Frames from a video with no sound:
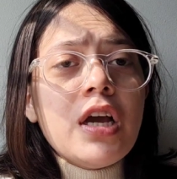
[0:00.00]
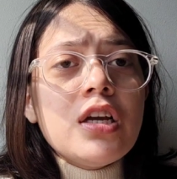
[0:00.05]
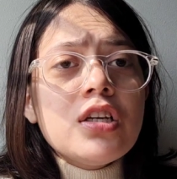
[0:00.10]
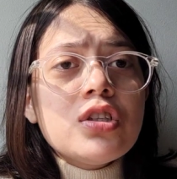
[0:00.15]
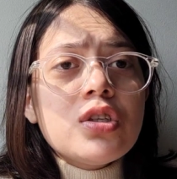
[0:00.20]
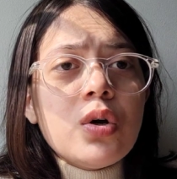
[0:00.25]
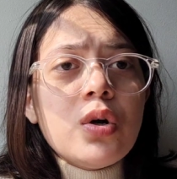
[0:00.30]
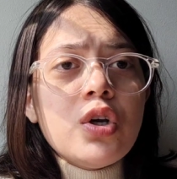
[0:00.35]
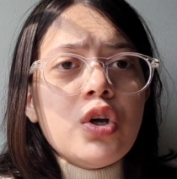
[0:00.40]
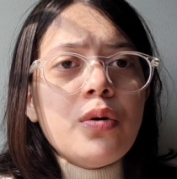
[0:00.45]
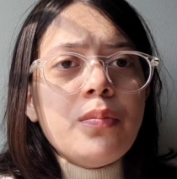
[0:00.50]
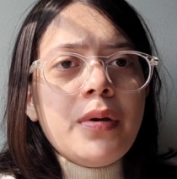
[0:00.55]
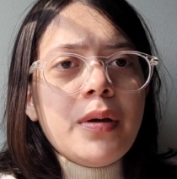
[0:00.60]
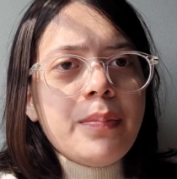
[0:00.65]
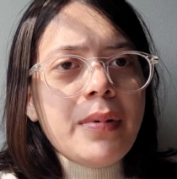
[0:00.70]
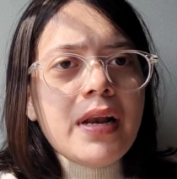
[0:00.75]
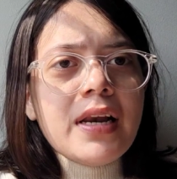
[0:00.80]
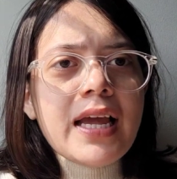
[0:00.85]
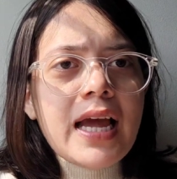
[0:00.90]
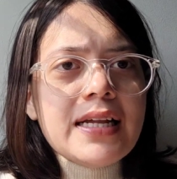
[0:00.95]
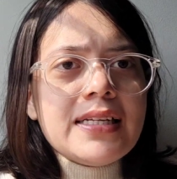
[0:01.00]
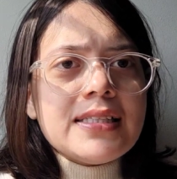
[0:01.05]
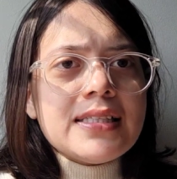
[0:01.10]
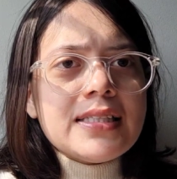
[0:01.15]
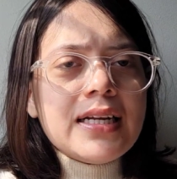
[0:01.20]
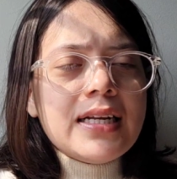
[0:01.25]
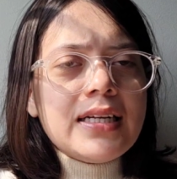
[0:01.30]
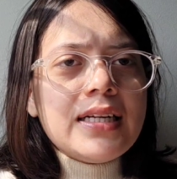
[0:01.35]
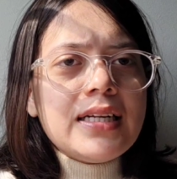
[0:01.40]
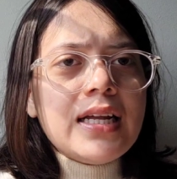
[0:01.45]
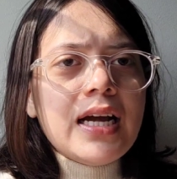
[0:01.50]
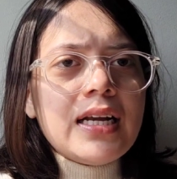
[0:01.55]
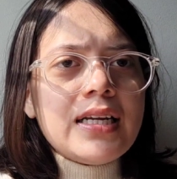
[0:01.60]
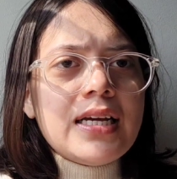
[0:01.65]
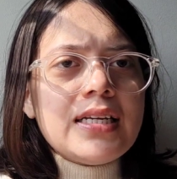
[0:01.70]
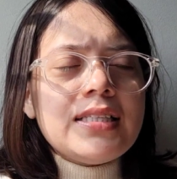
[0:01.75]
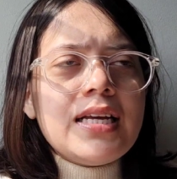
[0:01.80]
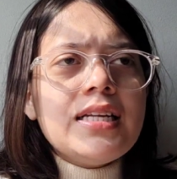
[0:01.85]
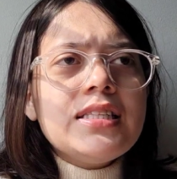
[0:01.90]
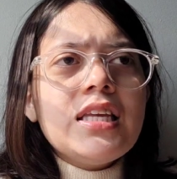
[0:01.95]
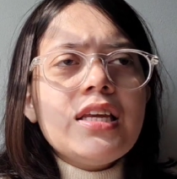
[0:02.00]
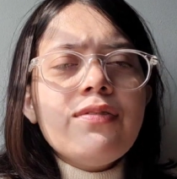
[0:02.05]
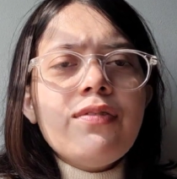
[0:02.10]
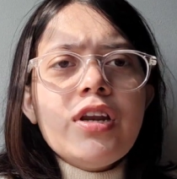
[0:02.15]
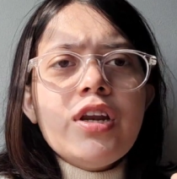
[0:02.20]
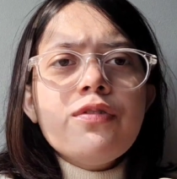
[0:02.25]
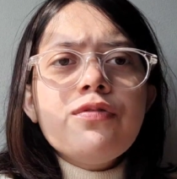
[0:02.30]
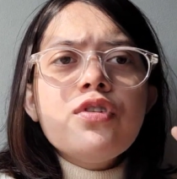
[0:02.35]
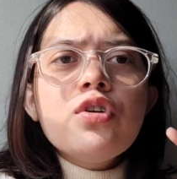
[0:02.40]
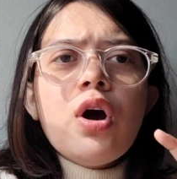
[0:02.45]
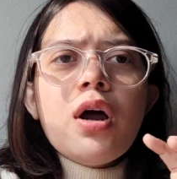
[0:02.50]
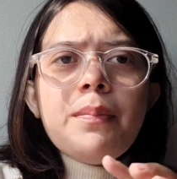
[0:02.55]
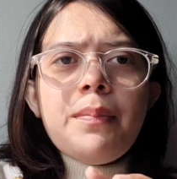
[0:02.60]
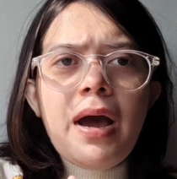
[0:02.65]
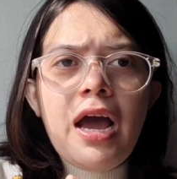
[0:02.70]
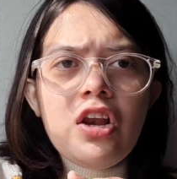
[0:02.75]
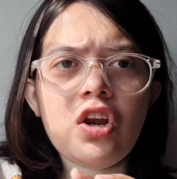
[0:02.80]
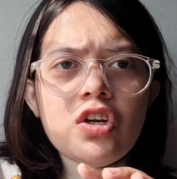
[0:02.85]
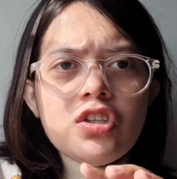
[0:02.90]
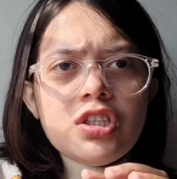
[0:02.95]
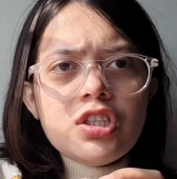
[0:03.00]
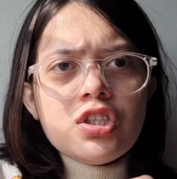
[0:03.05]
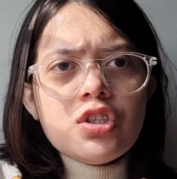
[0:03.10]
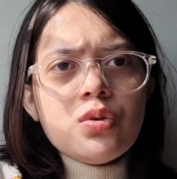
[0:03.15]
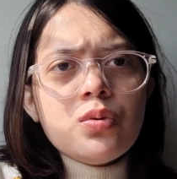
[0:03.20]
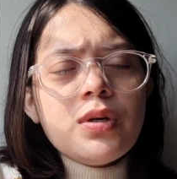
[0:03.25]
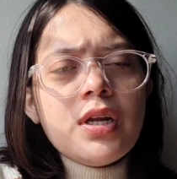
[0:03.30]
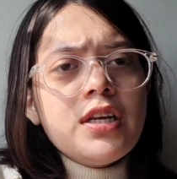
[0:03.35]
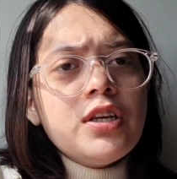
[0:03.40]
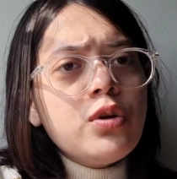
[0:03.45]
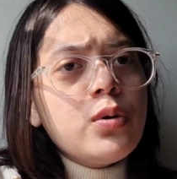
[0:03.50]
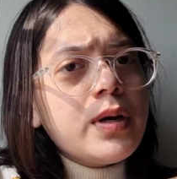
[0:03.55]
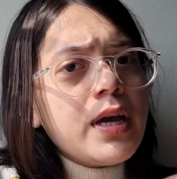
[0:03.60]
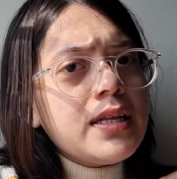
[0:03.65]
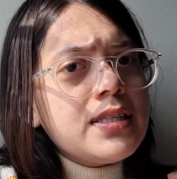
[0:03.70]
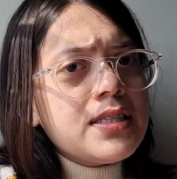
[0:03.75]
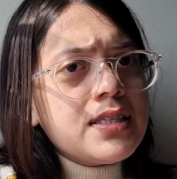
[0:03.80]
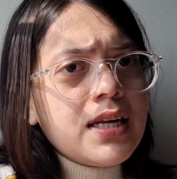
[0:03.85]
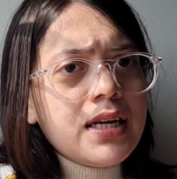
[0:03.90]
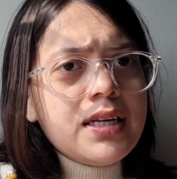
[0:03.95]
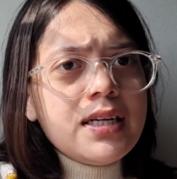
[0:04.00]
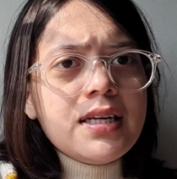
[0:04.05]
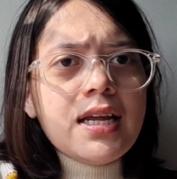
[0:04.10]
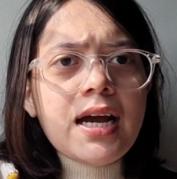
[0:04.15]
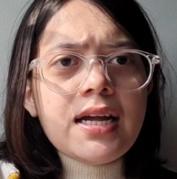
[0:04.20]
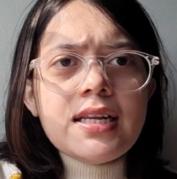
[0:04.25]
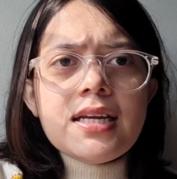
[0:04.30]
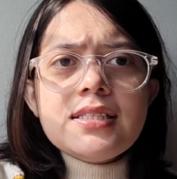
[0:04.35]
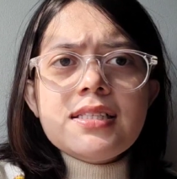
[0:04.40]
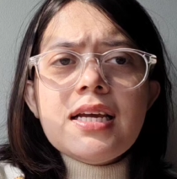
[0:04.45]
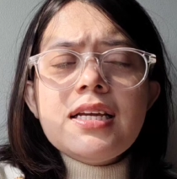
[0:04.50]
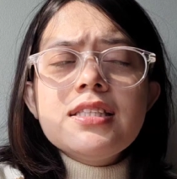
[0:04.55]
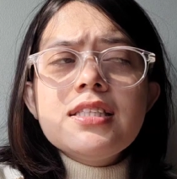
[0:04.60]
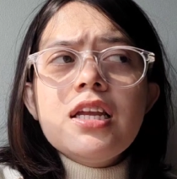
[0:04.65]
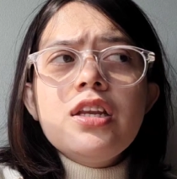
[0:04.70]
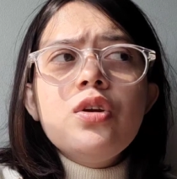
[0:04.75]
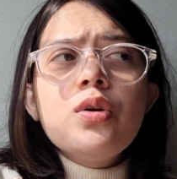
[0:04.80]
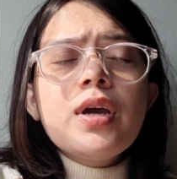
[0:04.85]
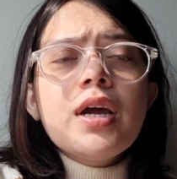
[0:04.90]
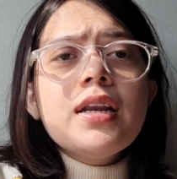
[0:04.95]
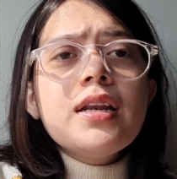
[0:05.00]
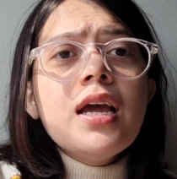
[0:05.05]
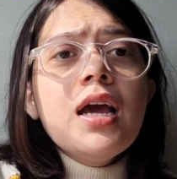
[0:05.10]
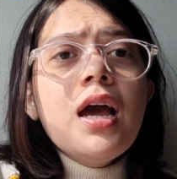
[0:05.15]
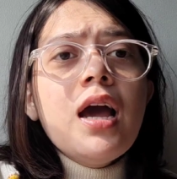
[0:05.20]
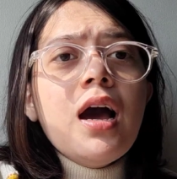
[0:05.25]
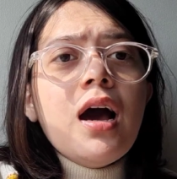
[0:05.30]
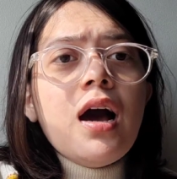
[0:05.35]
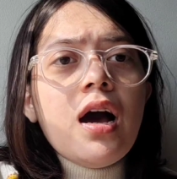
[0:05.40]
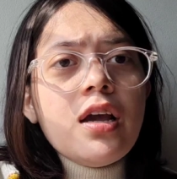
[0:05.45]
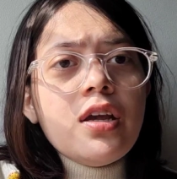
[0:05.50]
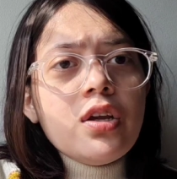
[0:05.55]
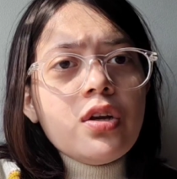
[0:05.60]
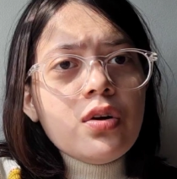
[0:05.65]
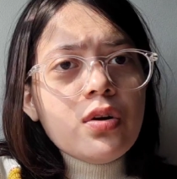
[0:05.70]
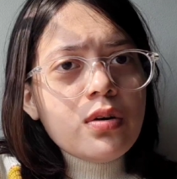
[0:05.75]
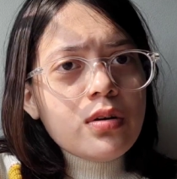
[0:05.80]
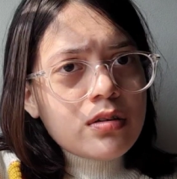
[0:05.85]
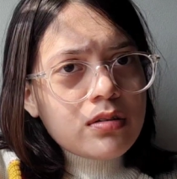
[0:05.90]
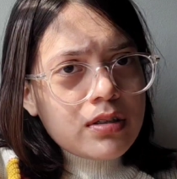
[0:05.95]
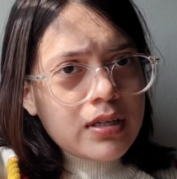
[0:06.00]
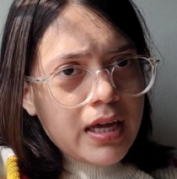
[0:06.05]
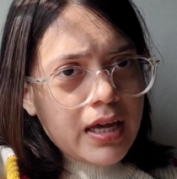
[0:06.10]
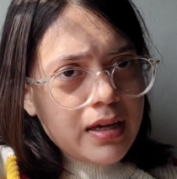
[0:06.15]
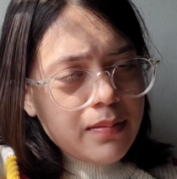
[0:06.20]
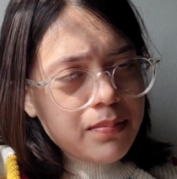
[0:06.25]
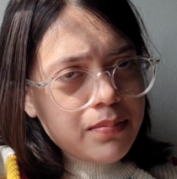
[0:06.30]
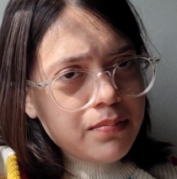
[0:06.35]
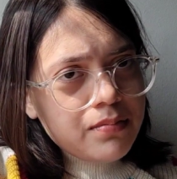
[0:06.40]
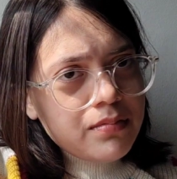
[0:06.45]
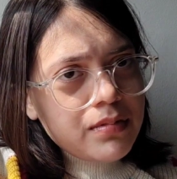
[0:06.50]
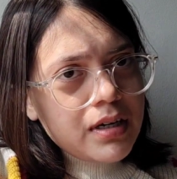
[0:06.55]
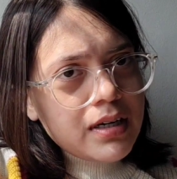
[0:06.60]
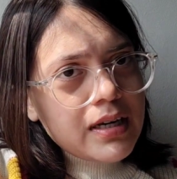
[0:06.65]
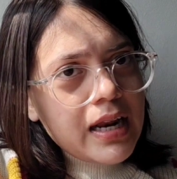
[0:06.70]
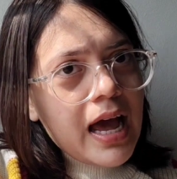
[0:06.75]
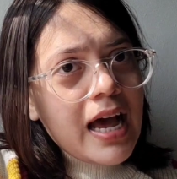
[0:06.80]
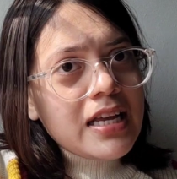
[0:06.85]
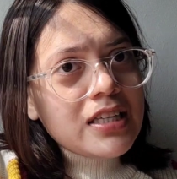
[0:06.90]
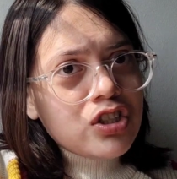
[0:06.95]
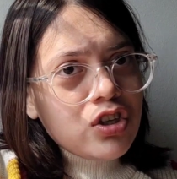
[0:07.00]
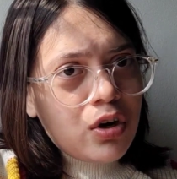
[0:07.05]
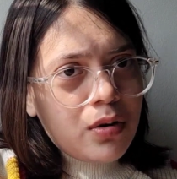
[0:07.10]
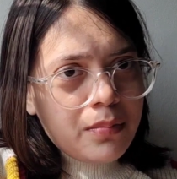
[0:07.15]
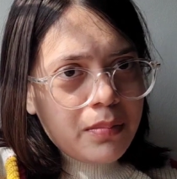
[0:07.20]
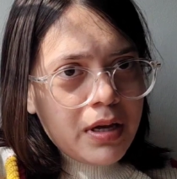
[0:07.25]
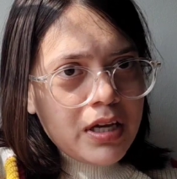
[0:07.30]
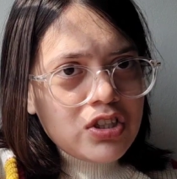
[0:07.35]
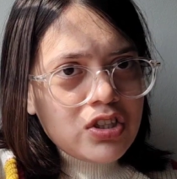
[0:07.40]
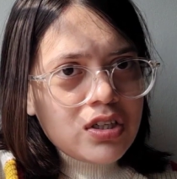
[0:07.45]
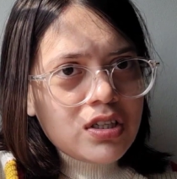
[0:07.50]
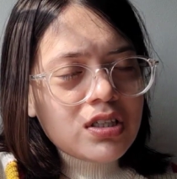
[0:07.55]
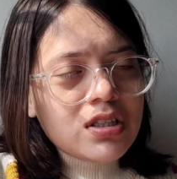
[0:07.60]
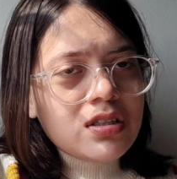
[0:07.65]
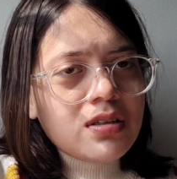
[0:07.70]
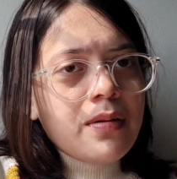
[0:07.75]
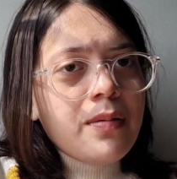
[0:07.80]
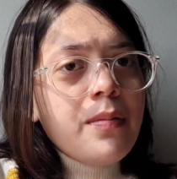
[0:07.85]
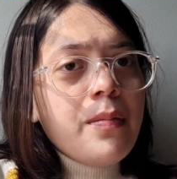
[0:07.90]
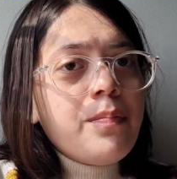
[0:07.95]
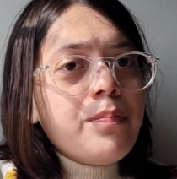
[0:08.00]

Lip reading: So you people can study data science. Even if you are a biology student, you can study data science and you can, you know, take it as your majors.